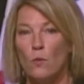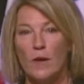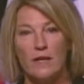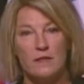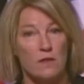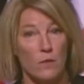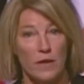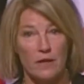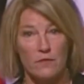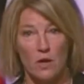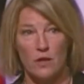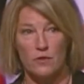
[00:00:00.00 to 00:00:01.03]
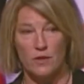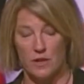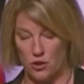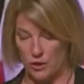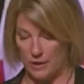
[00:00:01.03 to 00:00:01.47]
in ways that we have not
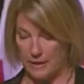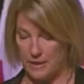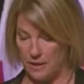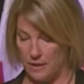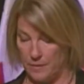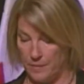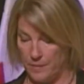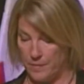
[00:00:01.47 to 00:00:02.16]
traditionally done,